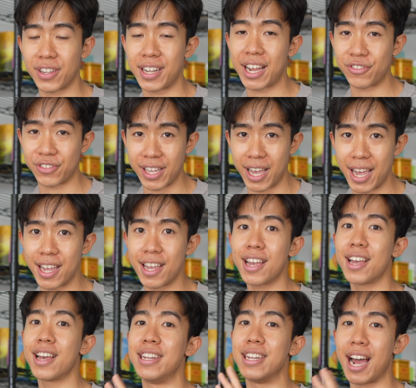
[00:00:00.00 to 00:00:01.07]
the next day,
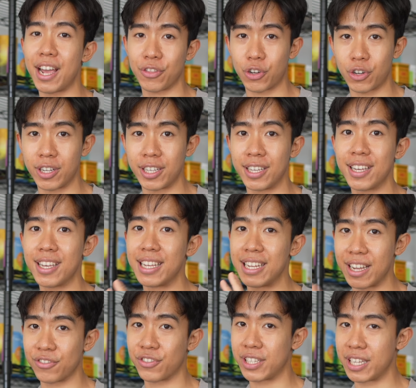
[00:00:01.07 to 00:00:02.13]
9:30
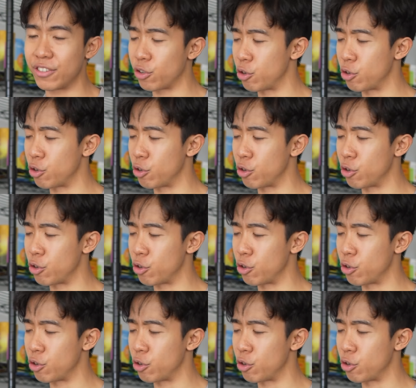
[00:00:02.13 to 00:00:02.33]
EST.